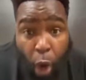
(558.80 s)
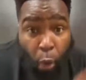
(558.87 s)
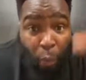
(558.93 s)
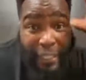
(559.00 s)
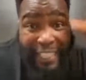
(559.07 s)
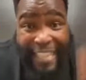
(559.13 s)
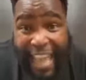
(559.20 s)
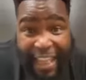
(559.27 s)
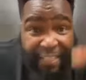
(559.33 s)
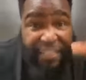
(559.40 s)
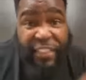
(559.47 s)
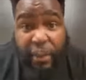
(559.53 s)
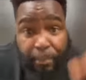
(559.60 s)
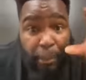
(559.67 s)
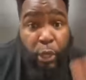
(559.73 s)
Don't
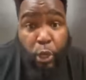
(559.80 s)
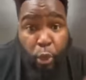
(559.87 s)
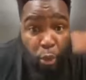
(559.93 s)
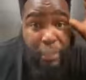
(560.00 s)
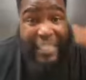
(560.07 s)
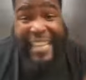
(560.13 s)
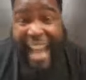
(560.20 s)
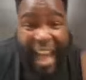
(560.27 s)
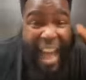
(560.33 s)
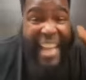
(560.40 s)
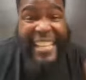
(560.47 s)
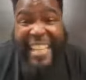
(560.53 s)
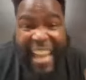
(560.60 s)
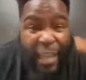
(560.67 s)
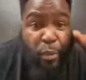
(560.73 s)
let them use
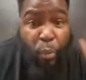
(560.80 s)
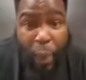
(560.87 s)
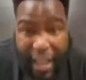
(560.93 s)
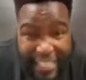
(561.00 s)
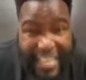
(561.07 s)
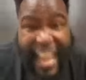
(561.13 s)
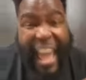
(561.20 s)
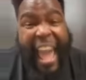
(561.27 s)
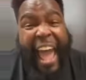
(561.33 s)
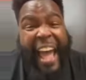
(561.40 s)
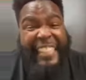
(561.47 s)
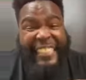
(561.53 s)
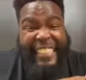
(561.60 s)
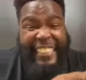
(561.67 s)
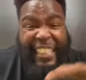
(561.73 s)
Kanye West
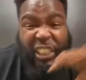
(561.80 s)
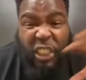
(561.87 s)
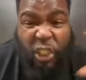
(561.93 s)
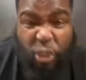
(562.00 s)
as a